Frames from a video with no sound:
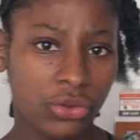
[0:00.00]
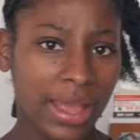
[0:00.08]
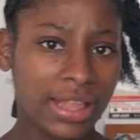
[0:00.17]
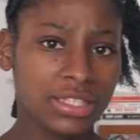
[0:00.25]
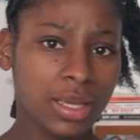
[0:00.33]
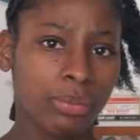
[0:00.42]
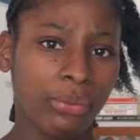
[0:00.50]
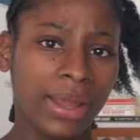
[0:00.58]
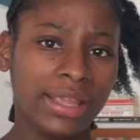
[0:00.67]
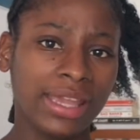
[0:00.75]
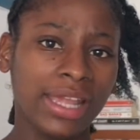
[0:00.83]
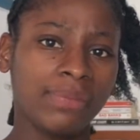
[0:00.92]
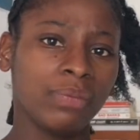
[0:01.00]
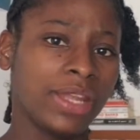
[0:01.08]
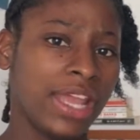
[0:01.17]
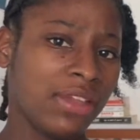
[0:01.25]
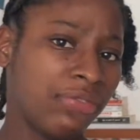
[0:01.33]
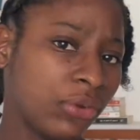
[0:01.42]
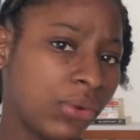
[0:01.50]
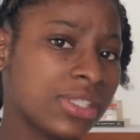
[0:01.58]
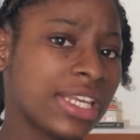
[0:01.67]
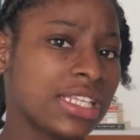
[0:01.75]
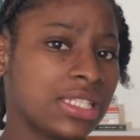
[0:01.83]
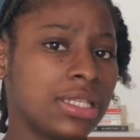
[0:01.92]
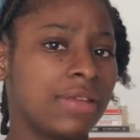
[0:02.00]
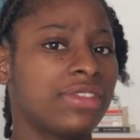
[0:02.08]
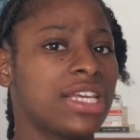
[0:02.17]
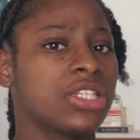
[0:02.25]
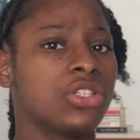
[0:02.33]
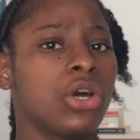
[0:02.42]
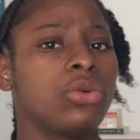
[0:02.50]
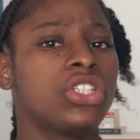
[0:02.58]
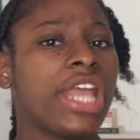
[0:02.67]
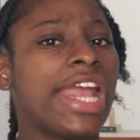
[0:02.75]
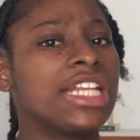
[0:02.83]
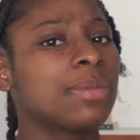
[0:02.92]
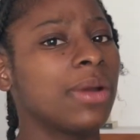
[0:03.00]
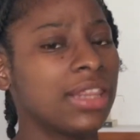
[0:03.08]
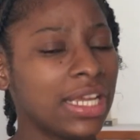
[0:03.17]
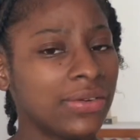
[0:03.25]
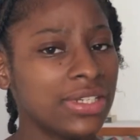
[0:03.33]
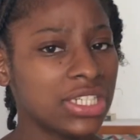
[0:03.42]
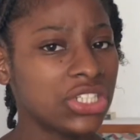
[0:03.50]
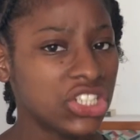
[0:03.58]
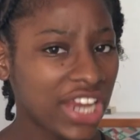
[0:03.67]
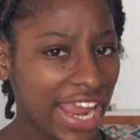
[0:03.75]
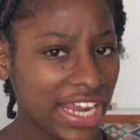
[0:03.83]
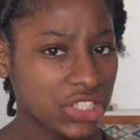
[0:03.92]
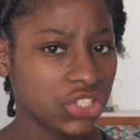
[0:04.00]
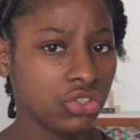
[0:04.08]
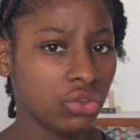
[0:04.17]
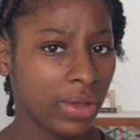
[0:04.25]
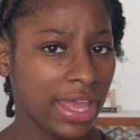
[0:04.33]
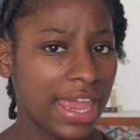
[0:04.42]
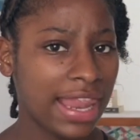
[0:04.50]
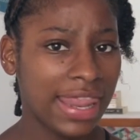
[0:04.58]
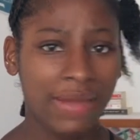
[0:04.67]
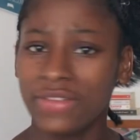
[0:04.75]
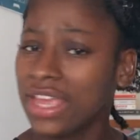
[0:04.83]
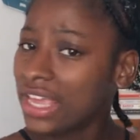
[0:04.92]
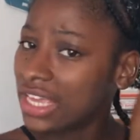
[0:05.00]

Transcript: your ends are breaking, it feels as if there's no change, but there is a change in your hair length.